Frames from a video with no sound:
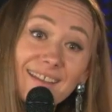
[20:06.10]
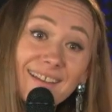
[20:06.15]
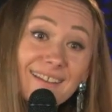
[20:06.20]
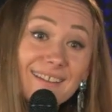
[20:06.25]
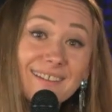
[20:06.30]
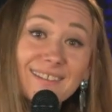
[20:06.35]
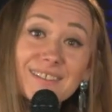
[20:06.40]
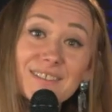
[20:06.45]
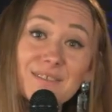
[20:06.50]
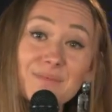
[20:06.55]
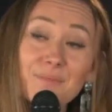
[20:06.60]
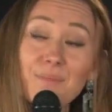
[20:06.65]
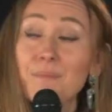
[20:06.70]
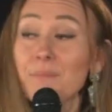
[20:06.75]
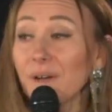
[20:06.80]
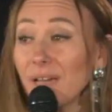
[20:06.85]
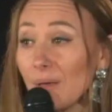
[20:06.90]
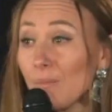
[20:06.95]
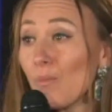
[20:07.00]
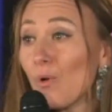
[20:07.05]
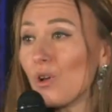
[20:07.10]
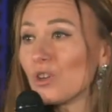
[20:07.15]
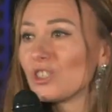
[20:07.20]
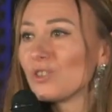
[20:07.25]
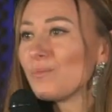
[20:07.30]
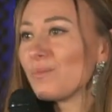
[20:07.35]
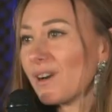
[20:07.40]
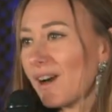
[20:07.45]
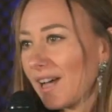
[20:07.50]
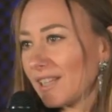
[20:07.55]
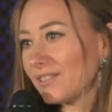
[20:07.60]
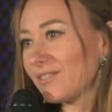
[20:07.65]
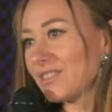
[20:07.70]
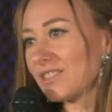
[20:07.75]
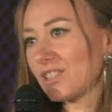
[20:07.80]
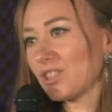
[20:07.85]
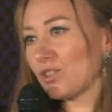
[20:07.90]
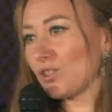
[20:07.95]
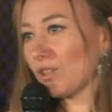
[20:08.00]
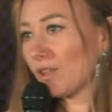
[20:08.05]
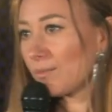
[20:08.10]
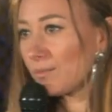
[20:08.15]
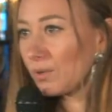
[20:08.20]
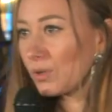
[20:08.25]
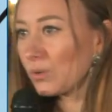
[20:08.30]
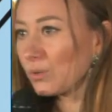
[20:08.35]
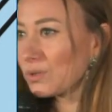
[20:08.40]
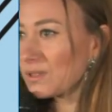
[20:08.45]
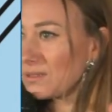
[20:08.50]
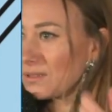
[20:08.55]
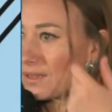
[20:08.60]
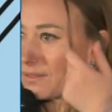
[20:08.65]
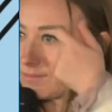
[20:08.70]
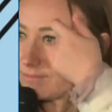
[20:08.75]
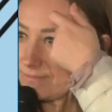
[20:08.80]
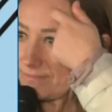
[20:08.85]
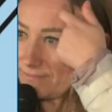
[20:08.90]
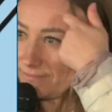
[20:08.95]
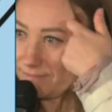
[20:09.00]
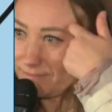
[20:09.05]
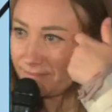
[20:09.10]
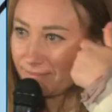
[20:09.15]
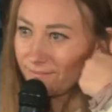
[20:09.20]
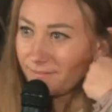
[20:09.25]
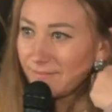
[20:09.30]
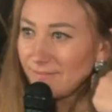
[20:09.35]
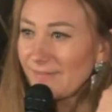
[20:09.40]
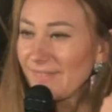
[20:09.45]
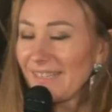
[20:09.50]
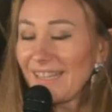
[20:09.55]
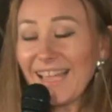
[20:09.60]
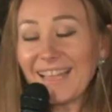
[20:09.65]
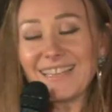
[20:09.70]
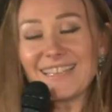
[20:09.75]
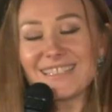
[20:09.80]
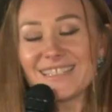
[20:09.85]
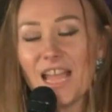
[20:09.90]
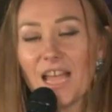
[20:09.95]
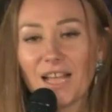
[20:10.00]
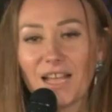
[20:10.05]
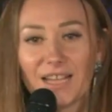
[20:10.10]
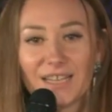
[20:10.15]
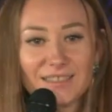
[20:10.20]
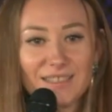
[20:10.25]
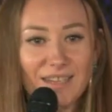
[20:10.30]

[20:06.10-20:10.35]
joy. Joy from sadness. We can